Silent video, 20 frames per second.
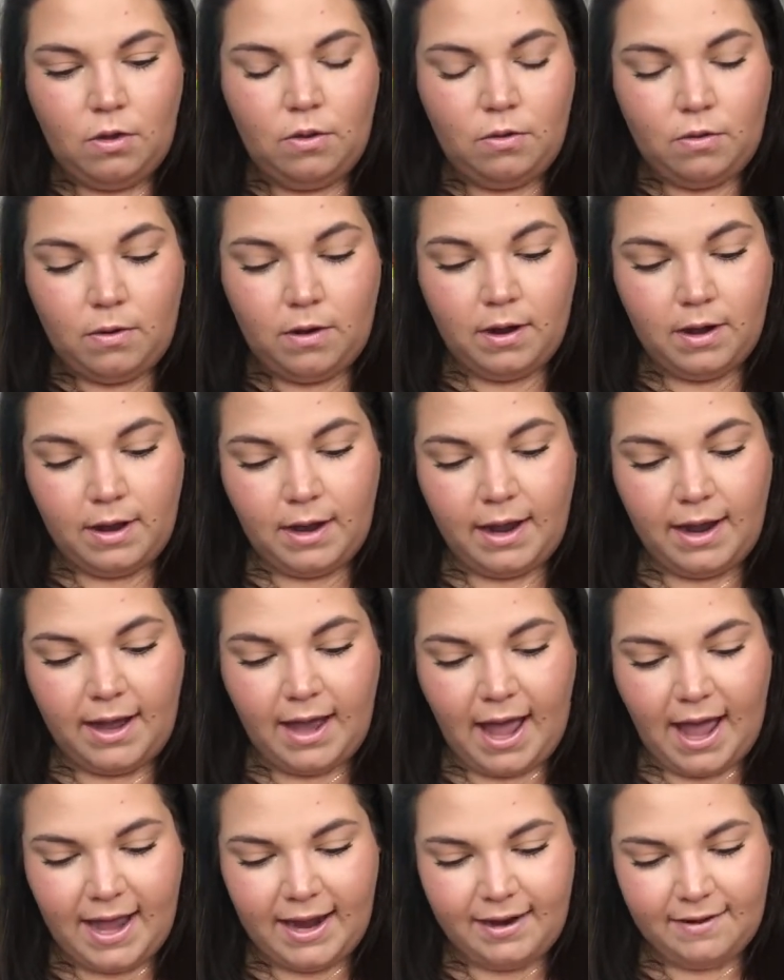ooh, it
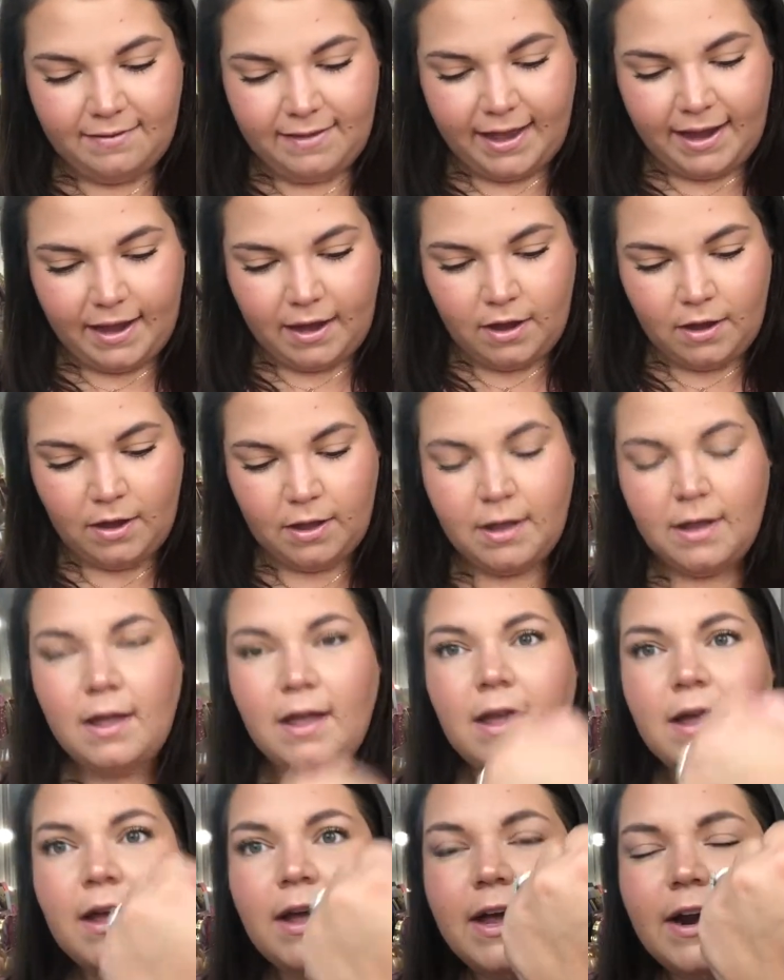kind of like,
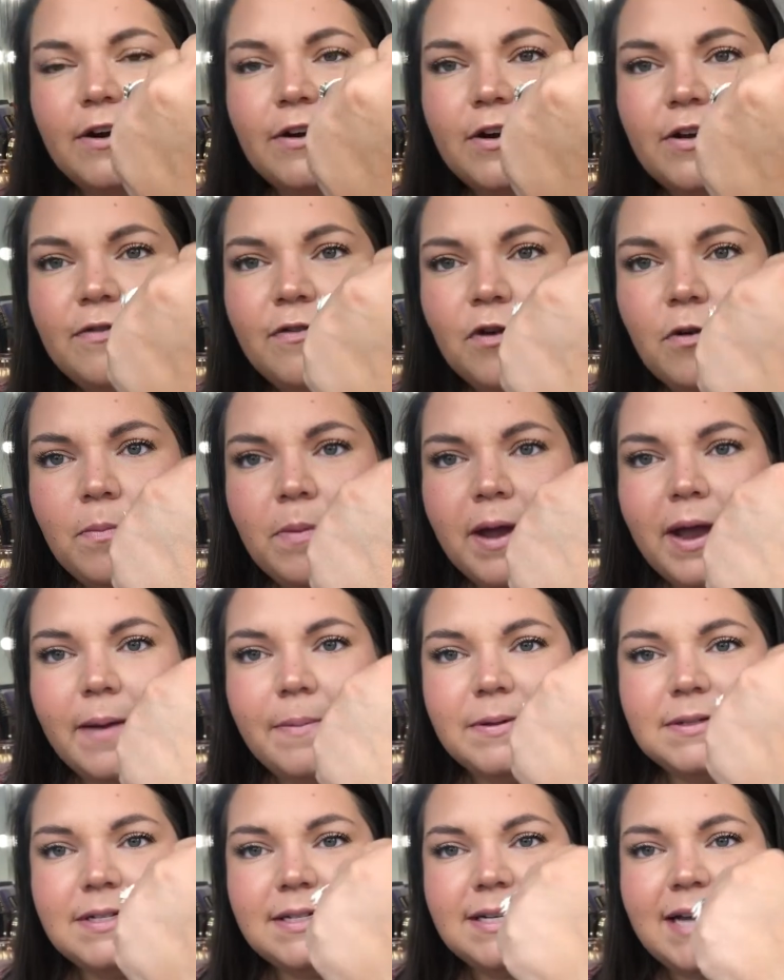I don't know if you'll be
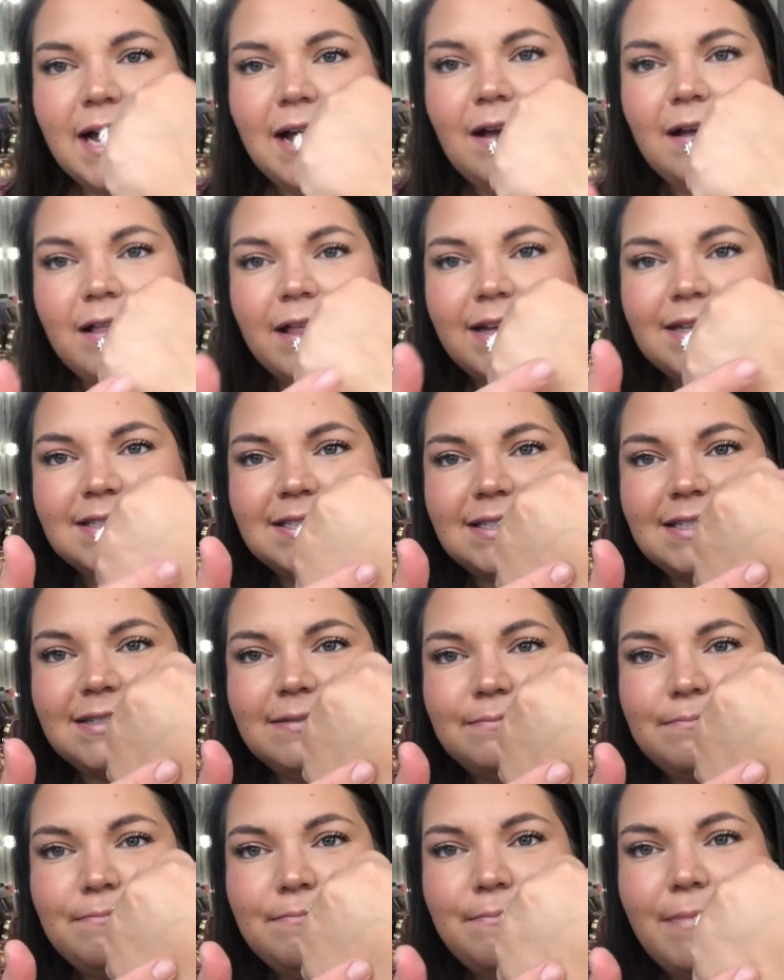able to tell, like
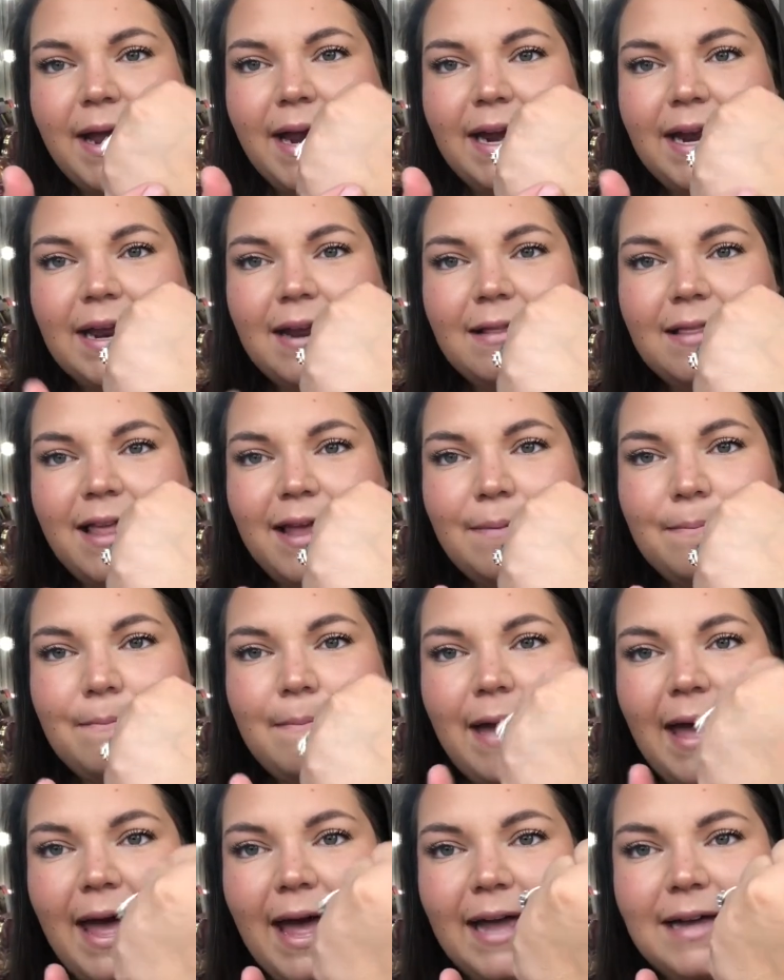made it like
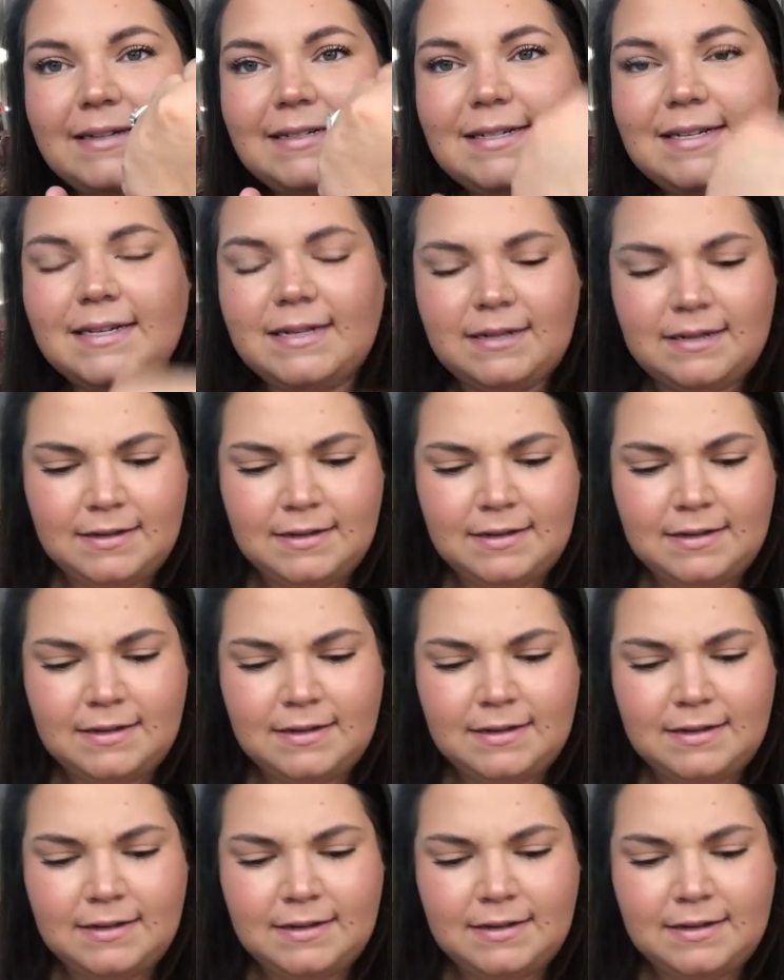matte.